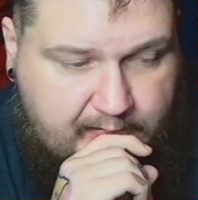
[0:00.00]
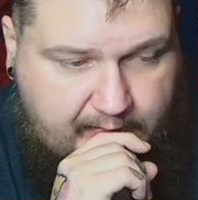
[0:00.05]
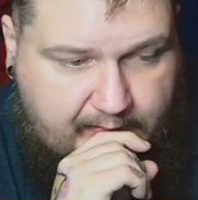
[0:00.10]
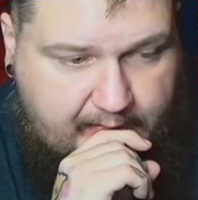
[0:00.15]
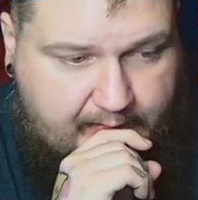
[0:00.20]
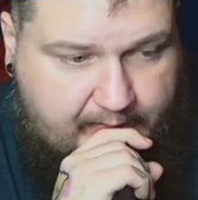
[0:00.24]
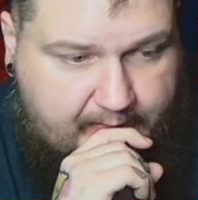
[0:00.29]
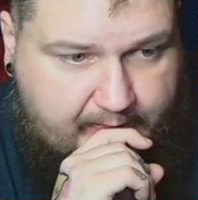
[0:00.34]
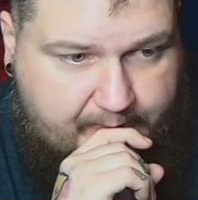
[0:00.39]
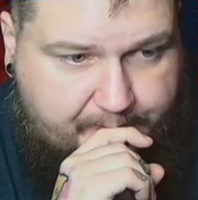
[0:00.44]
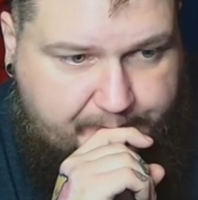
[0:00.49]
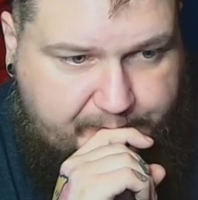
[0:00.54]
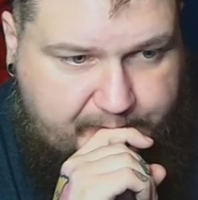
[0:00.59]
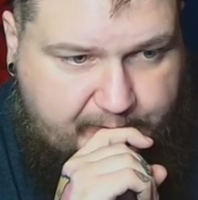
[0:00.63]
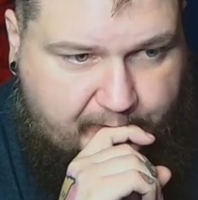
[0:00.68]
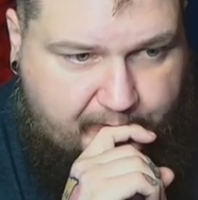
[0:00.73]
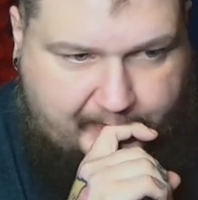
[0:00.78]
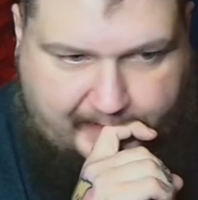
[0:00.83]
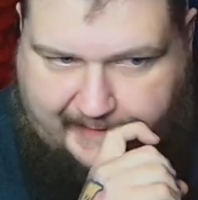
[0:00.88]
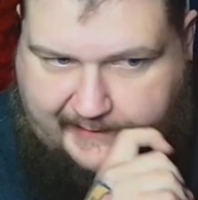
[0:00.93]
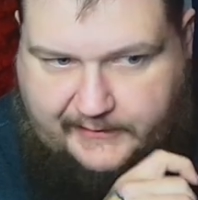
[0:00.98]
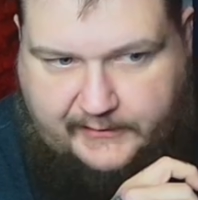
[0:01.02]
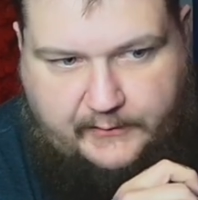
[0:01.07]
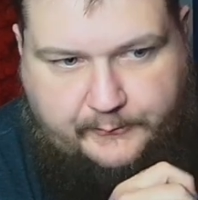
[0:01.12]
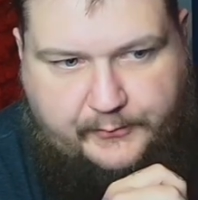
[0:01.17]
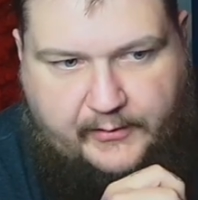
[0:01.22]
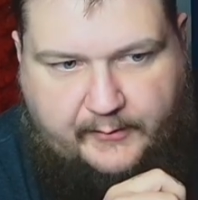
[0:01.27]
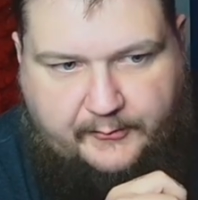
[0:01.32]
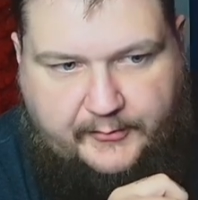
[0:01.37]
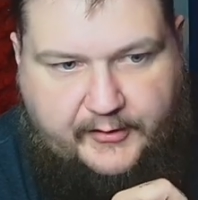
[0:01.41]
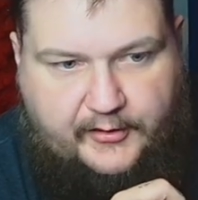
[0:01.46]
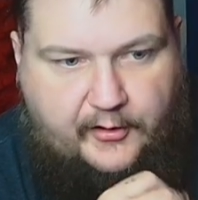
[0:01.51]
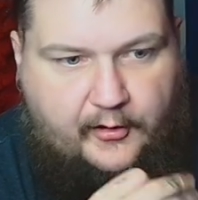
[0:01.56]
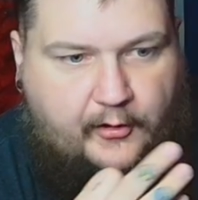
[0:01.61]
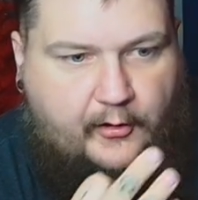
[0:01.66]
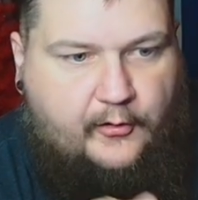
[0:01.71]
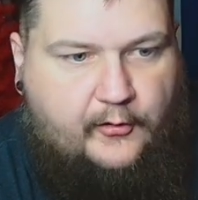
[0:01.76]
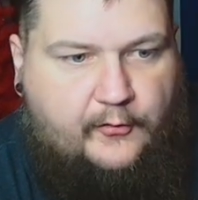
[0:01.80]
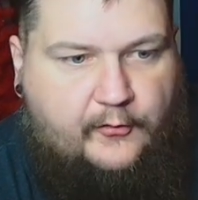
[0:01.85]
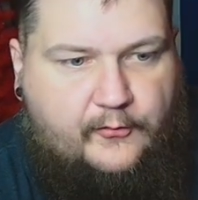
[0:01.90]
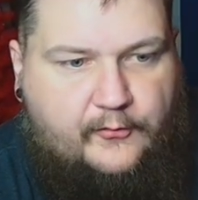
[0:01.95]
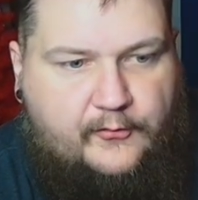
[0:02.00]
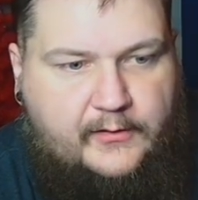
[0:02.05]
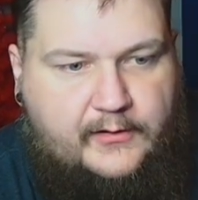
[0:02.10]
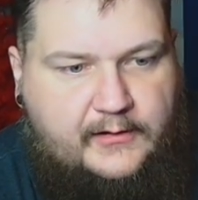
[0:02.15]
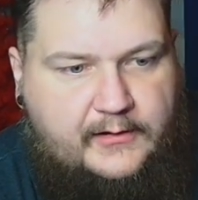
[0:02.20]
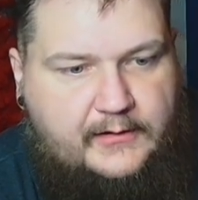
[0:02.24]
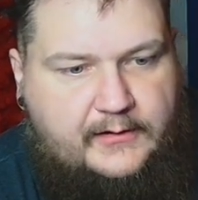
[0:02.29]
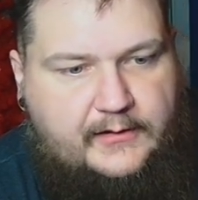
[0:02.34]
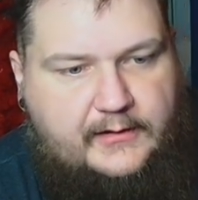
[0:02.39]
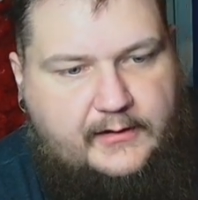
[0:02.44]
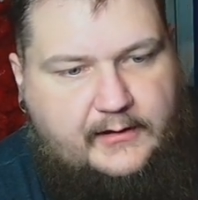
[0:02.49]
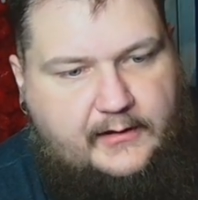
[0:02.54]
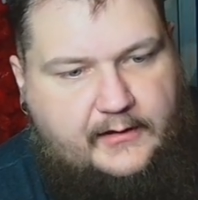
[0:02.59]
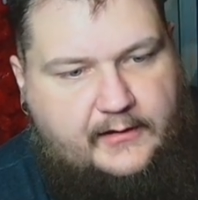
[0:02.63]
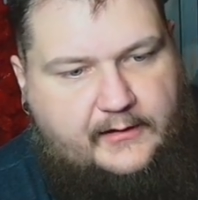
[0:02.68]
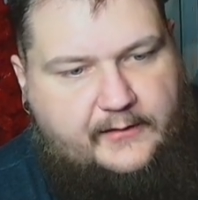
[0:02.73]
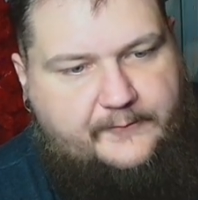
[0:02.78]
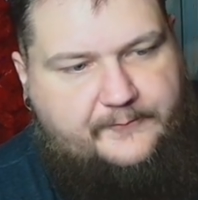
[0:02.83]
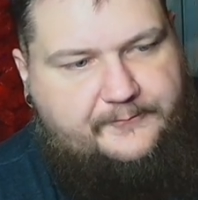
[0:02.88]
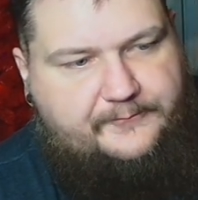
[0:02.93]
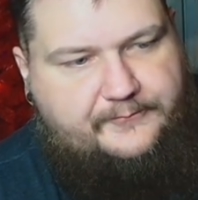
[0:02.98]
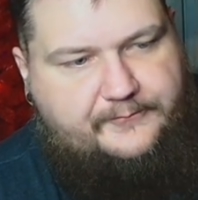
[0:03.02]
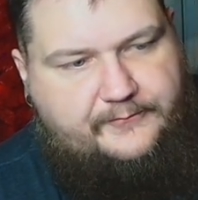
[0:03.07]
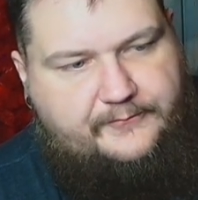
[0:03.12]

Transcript: Um, you know, I could probably go um,